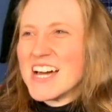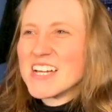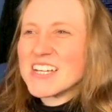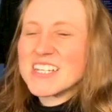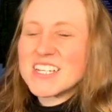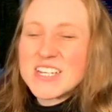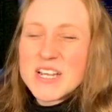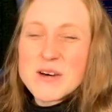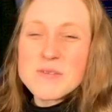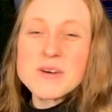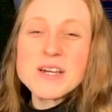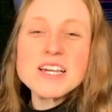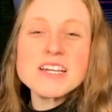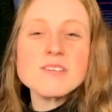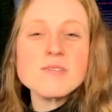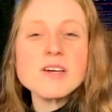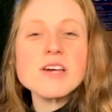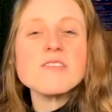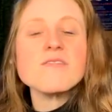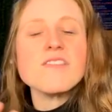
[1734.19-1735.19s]

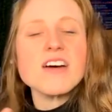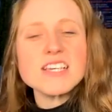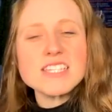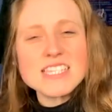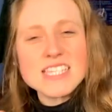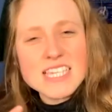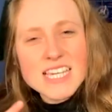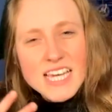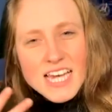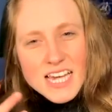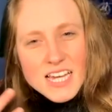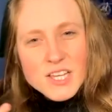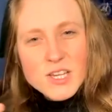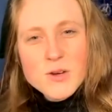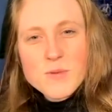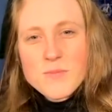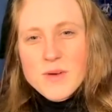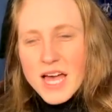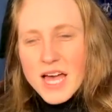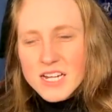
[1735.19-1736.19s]
We investigate
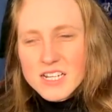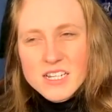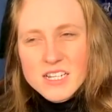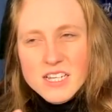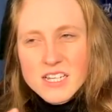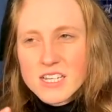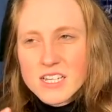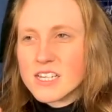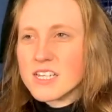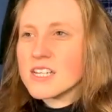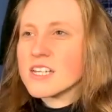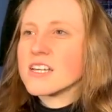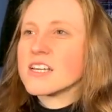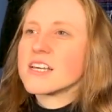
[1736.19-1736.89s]
humanity